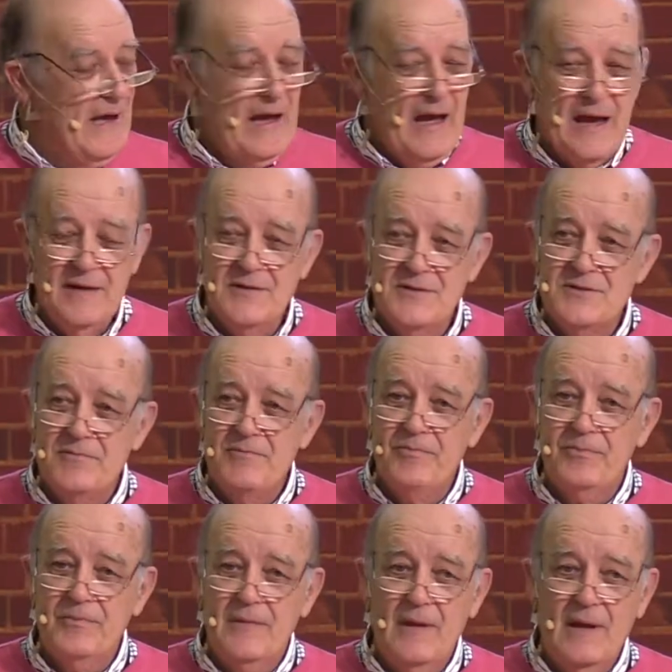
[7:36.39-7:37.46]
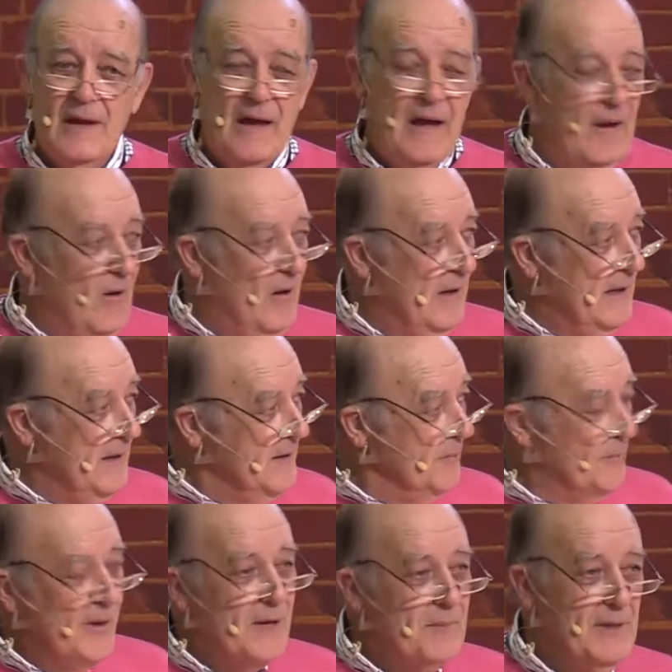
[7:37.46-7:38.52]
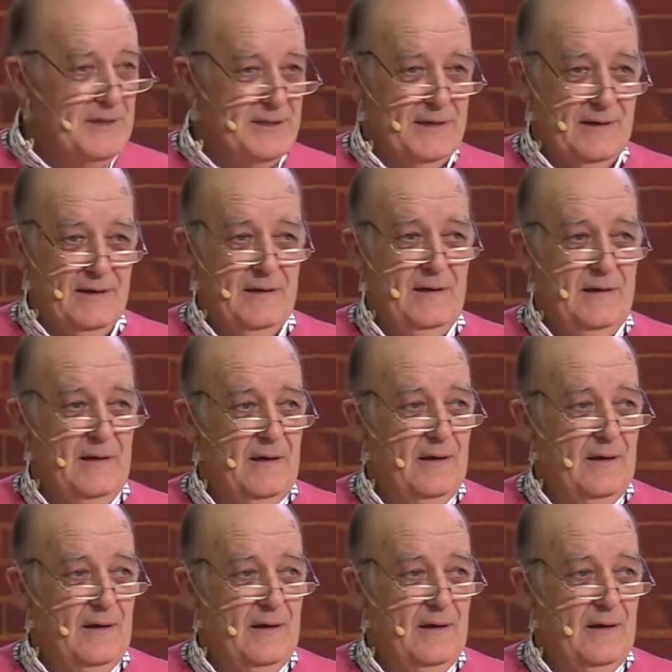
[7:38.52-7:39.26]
And in the prayer meeting,